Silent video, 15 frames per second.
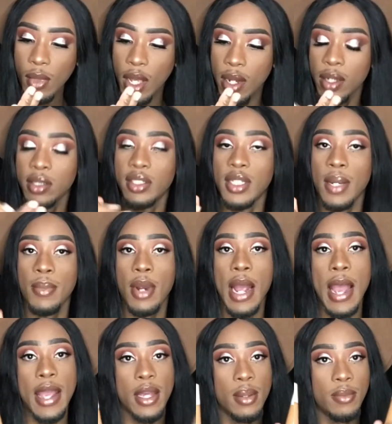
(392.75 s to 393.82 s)
In the summer
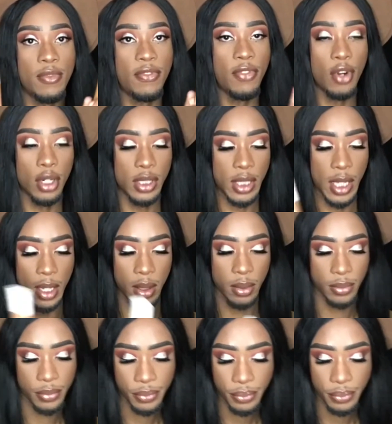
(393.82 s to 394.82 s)
I am 410.